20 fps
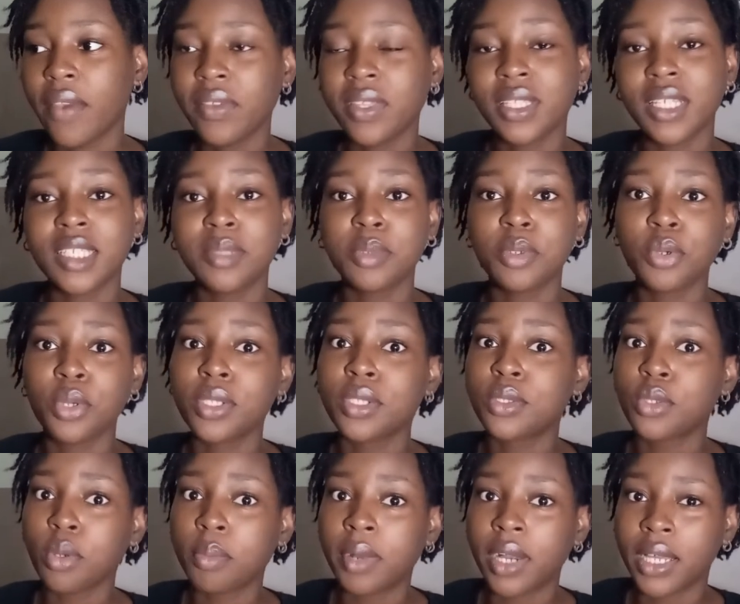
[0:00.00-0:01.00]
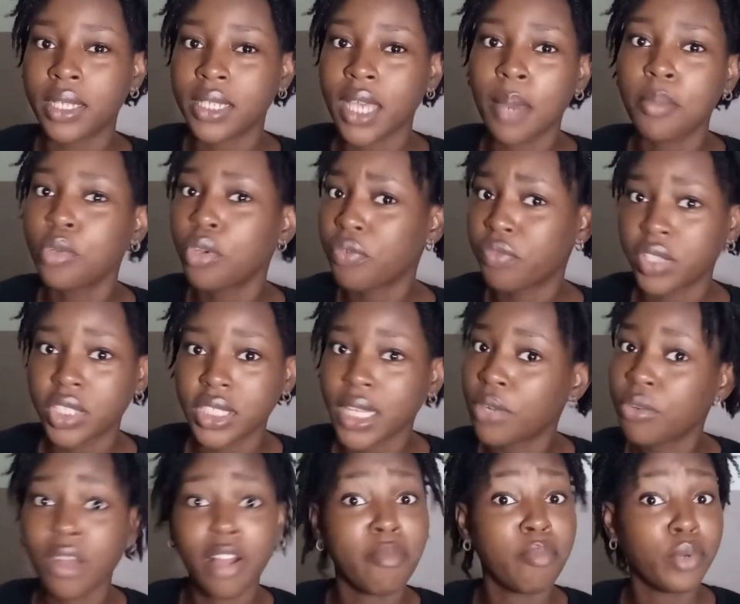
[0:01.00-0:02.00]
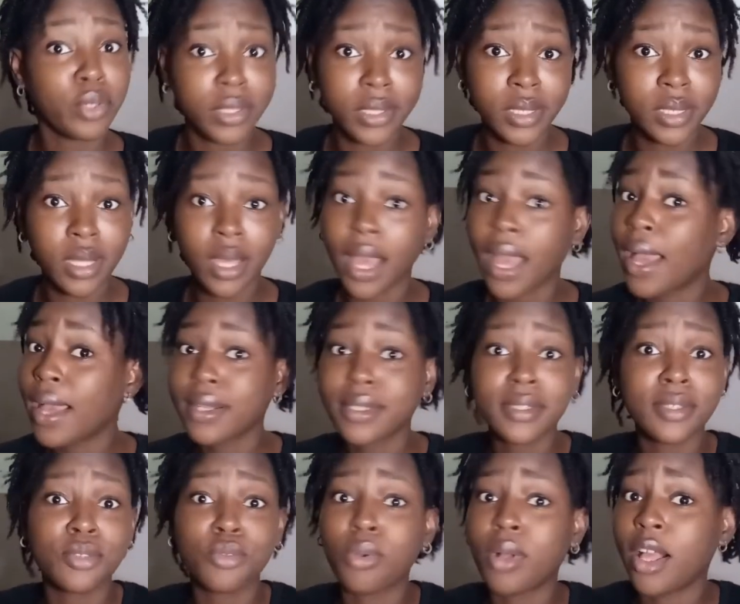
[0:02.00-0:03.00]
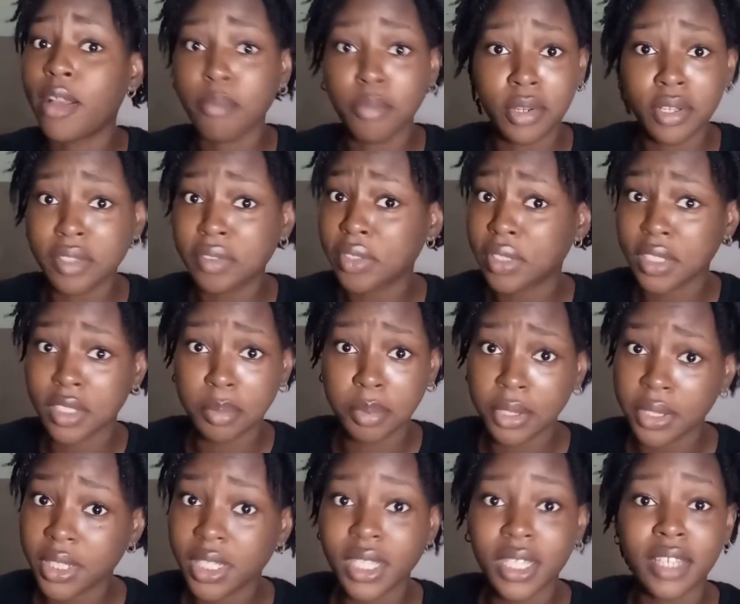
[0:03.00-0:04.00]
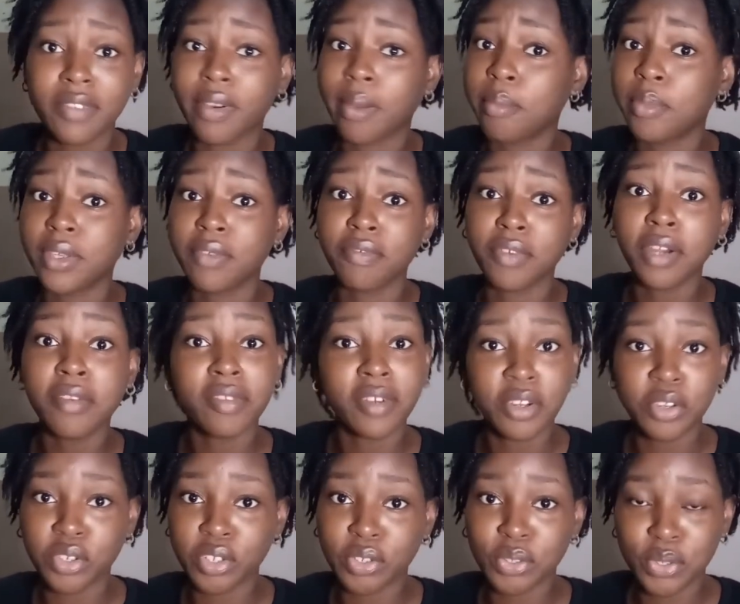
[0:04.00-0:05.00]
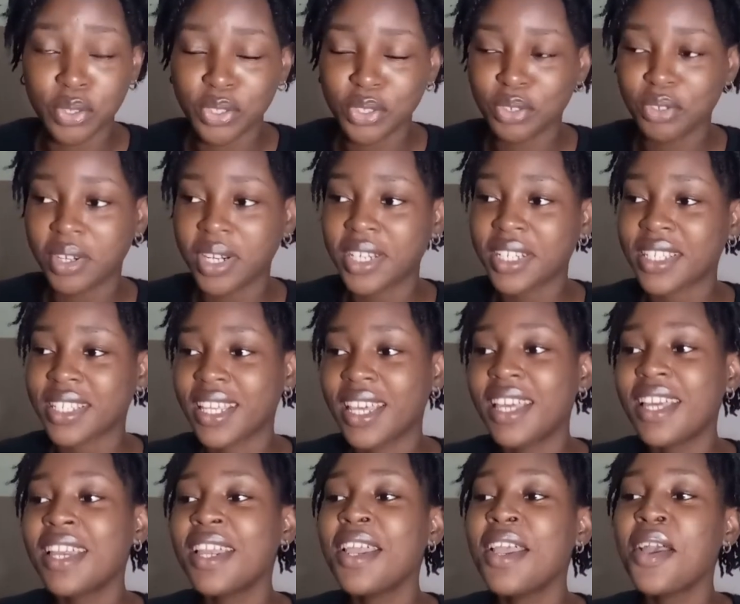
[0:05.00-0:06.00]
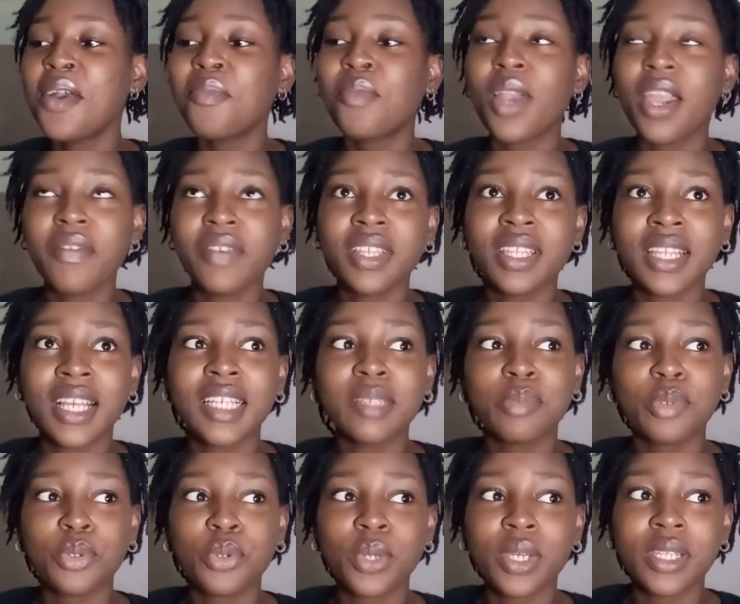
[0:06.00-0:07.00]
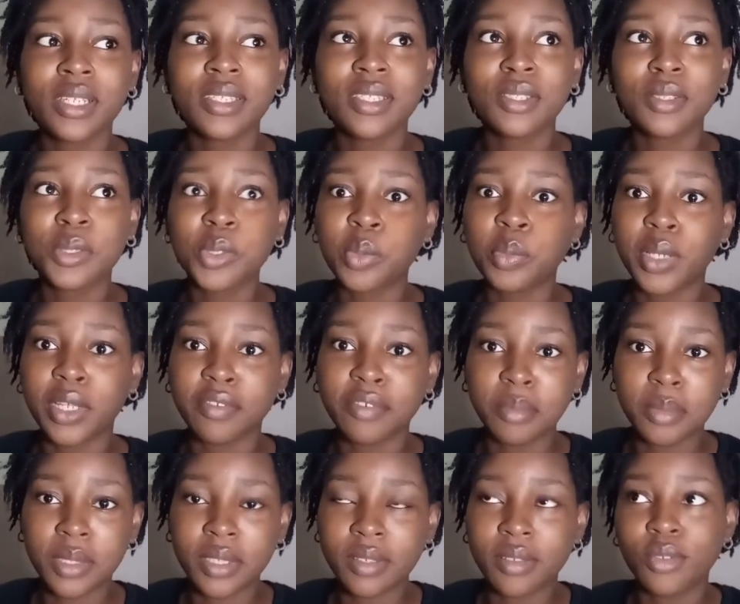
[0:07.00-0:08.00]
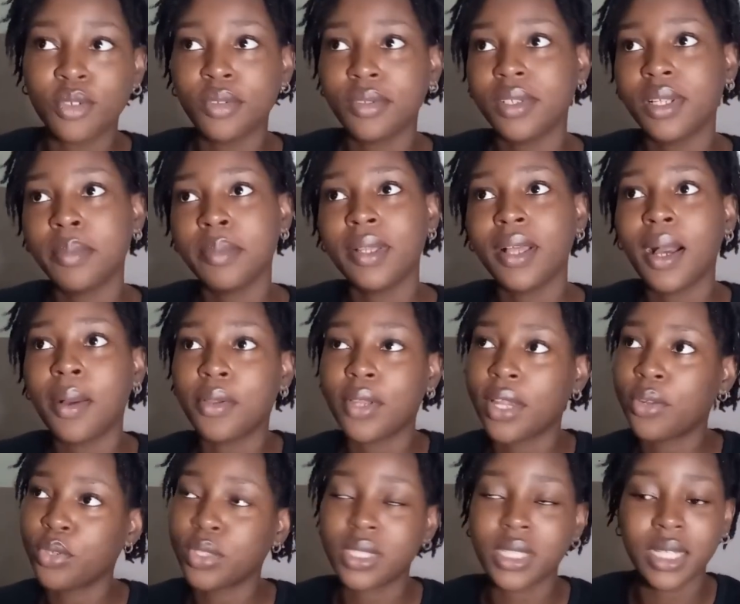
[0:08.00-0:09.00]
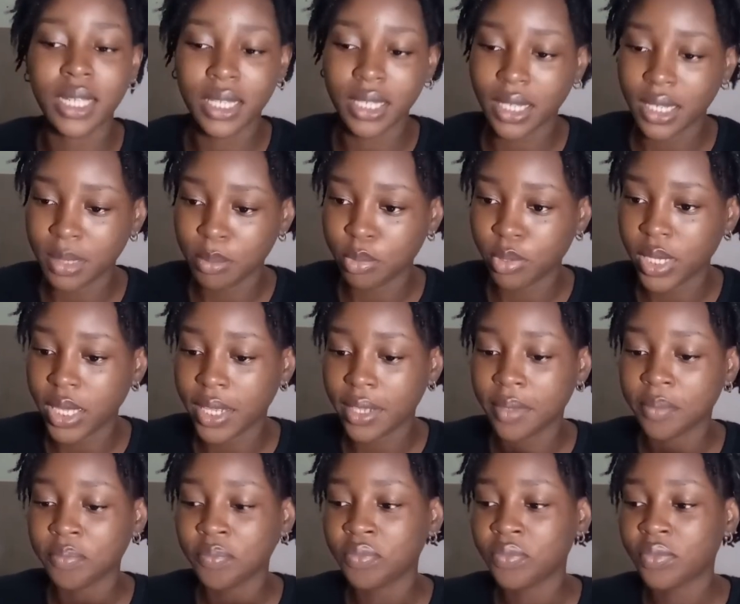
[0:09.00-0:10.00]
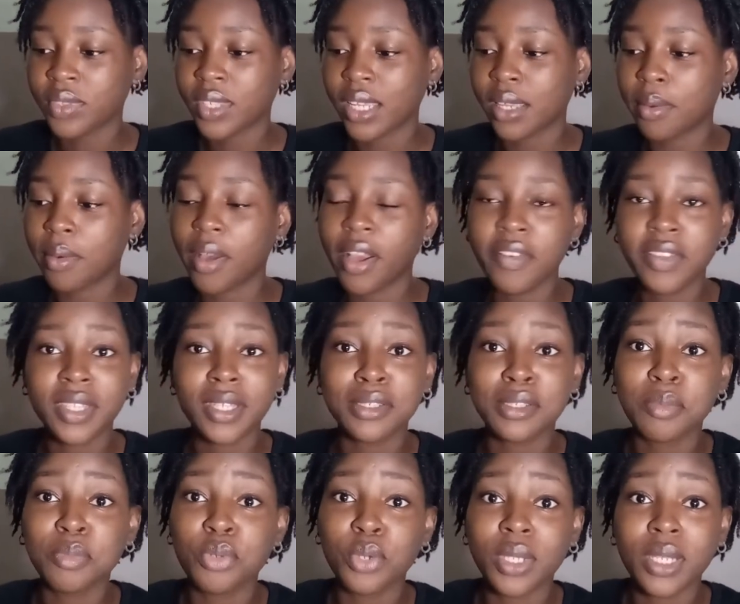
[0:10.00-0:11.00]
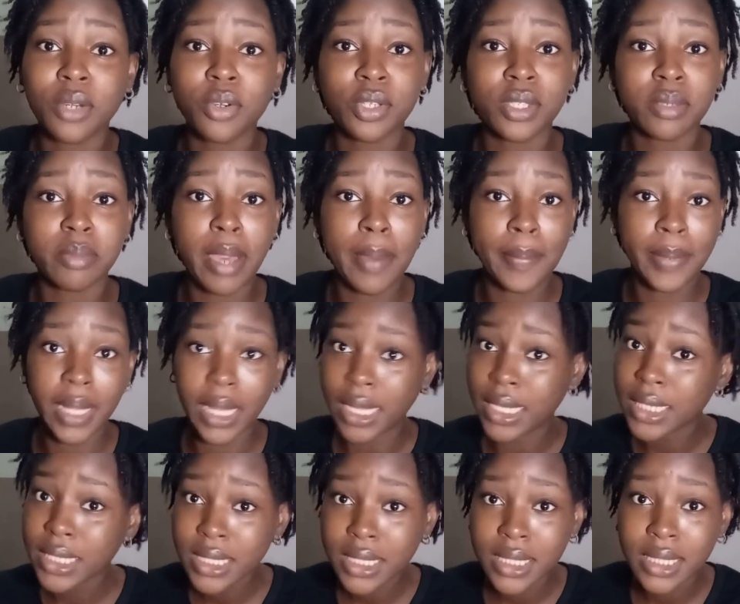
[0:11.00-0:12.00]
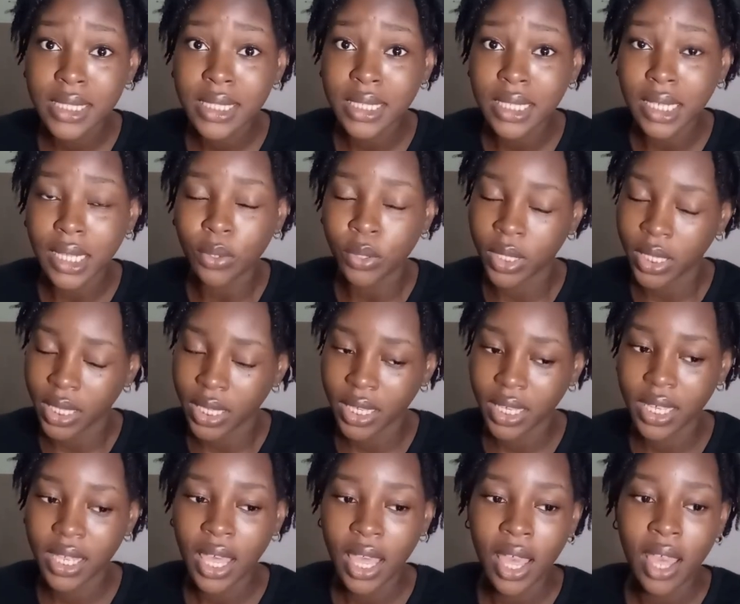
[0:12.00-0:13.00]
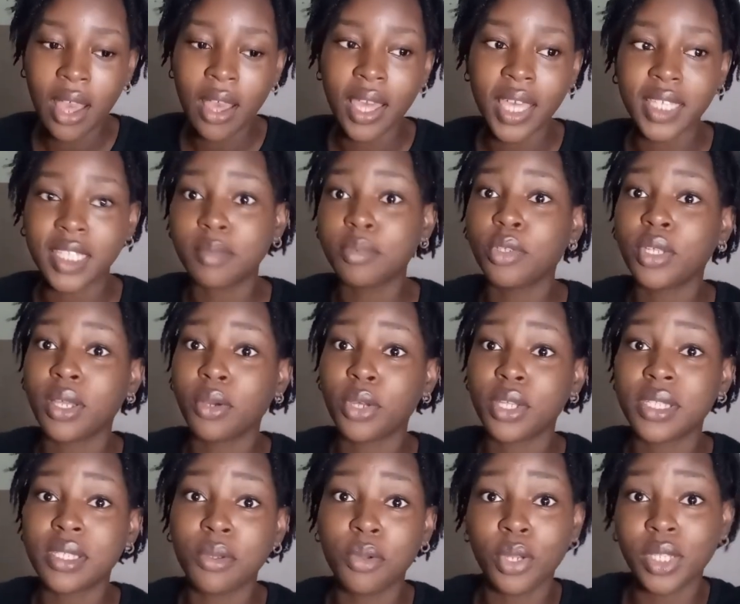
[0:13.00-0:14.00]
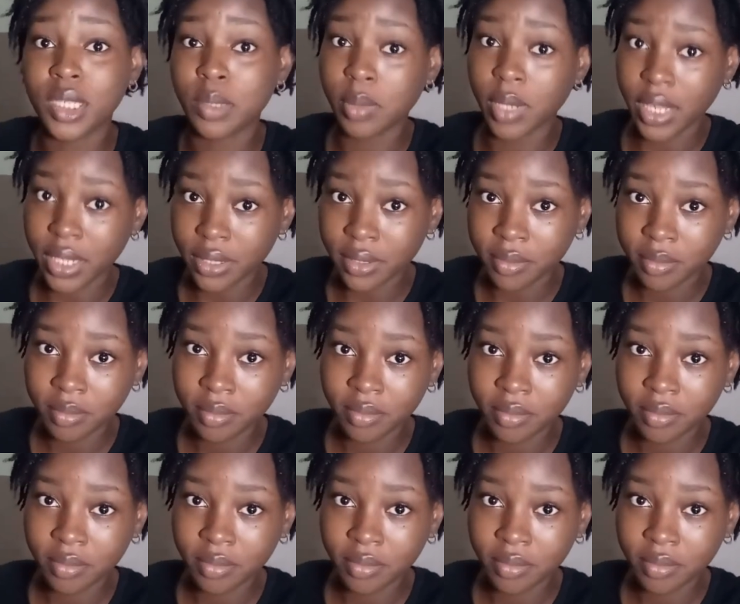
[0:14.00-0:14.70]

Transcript: everything has been going so bad. I'm not rich. I don't have money. I actually don't have money for this birthday, if I'm being very, very honest, right? But everything has been going so bad for me. I don't say like that, but like everything has not been going according to my plans, okay? It's not going according to God's plan.